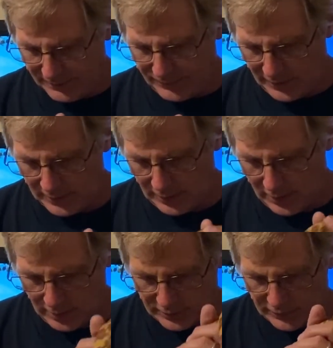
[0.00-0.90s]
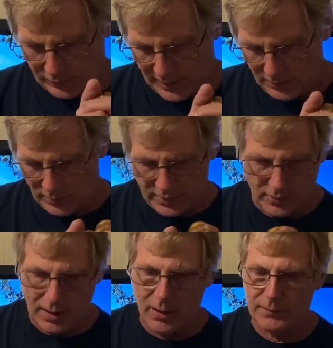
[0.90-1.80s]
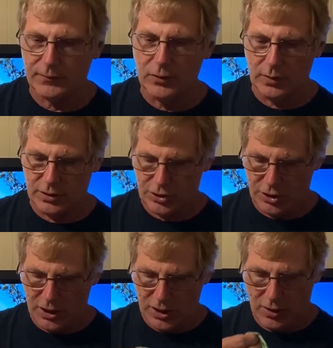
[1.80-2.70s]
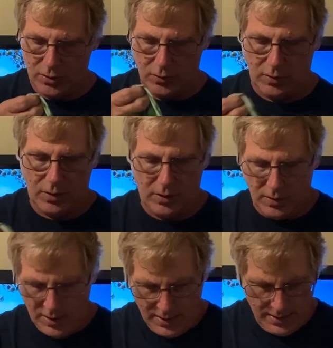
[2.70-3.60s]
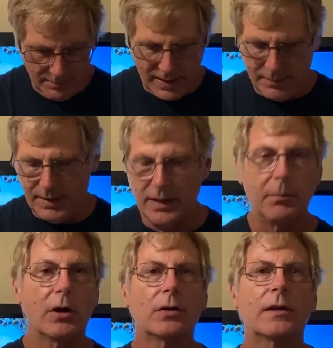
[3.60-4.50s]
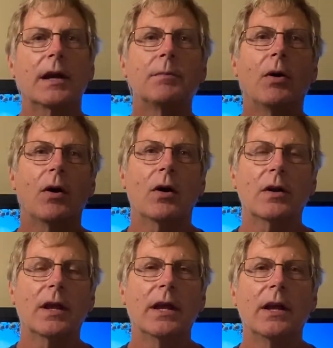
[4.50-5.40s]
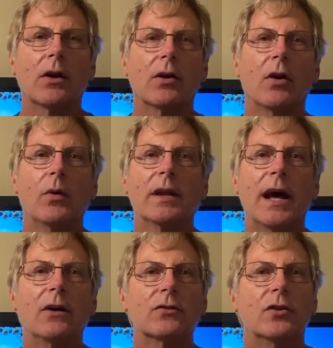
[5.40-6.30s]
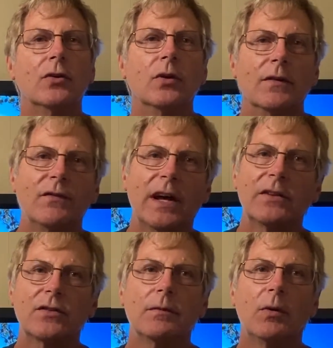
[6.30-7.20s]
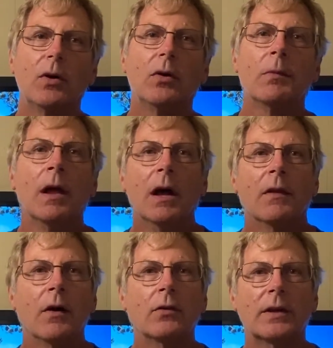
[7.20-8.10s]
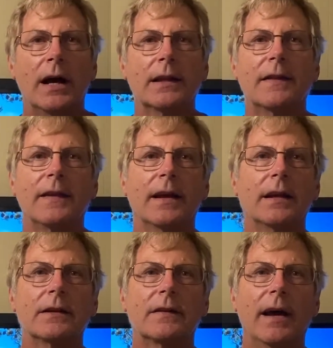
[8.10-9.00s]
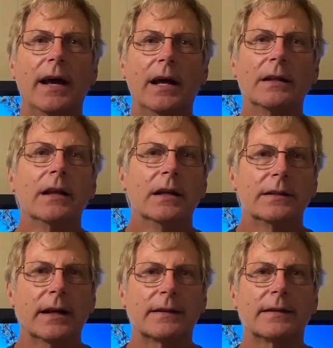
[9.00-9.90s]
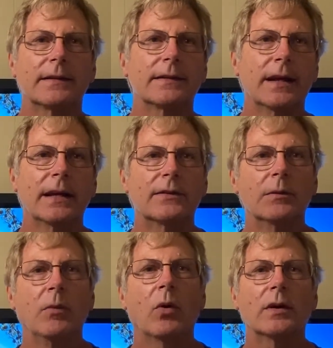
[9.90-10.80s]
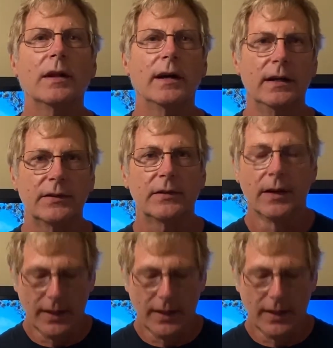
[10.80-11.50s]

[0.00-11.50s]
very long, just while we're off doing a show or maybe a birthday party or going out to a festival. Those kind of things that Texas Snakes and More does.